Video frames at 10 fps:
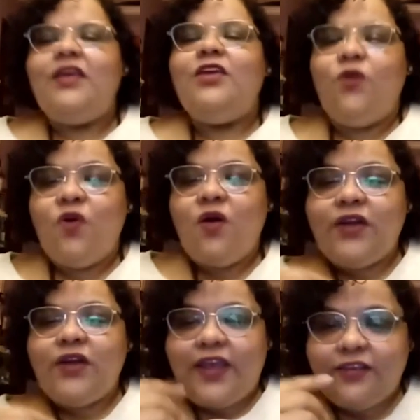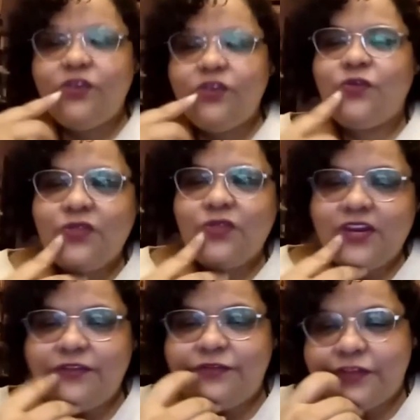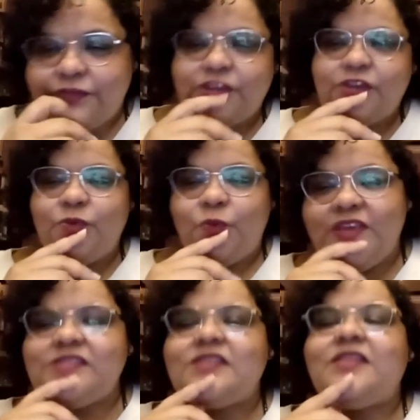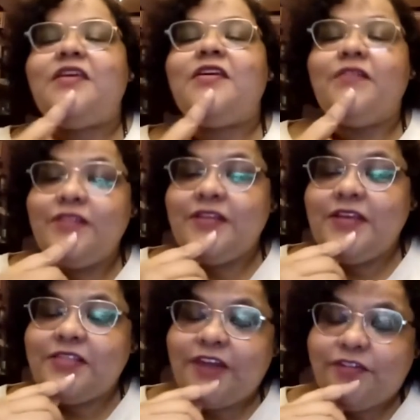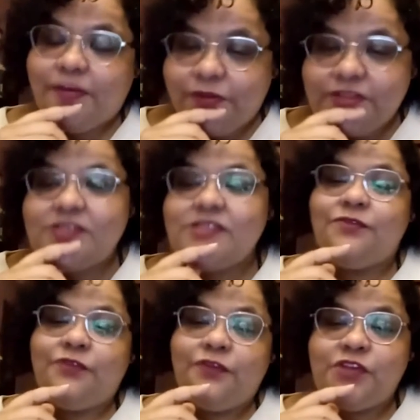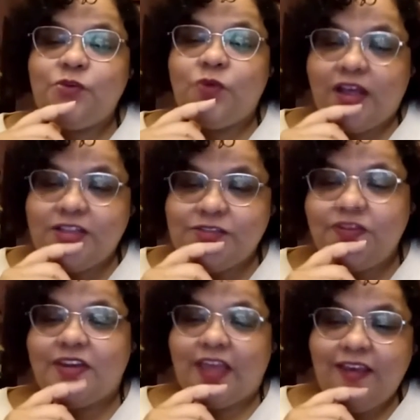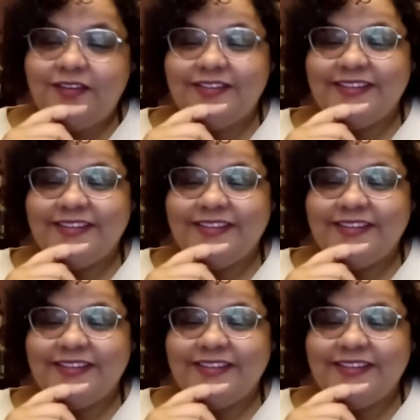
you go out like, do you know there are 52 weeks in a year that represents the 52 cards of the deck?